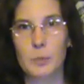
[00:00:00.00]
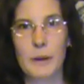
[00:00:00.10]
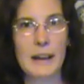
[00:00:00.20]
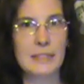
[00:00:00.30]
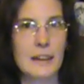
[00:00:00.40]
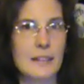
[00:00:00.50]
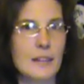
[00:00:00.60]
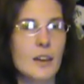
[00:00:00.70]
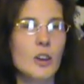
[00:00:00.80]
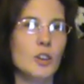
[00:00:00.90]
Back
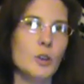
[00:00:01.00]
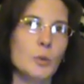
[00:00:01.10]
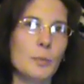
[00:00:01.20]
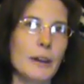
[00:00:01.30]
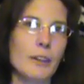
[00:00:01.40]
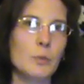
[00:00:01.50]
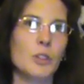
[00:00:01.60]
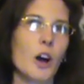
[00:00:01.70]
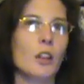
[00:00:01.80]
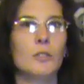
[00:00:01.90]
then, you were buried
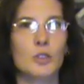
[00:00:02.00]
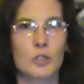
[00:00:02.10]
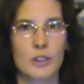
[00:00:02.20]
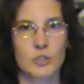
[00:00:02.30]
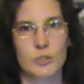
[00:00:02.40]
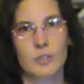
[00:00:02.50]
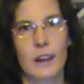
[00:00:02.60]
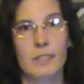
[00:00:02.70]
with all of your treasures,